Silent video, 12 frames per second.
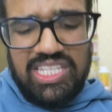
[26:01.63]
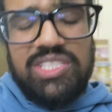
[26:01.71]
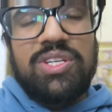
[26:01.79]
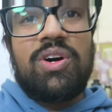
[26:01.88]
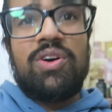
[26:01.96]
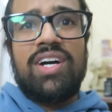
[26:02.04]

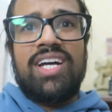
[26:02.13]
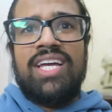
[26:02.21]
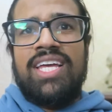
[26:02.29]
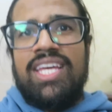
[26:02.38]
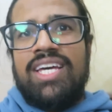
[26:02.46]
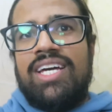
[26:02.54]
So
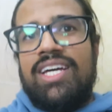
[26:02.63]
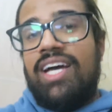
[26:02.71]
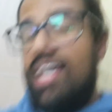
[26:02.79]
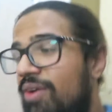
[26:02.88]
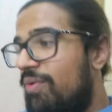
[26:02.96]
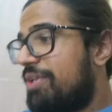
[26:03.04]

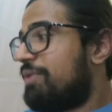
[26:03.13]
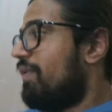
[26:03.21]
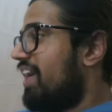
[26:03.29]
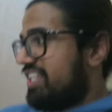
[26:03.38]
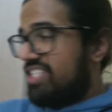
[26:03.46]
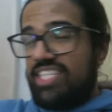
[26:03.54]
when you
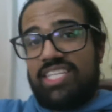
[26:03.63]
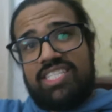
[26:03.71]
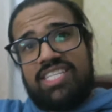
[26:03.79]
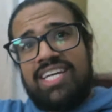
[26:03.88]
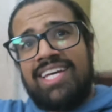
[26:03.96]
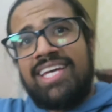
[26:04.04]
watch
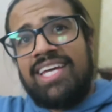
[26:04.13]
this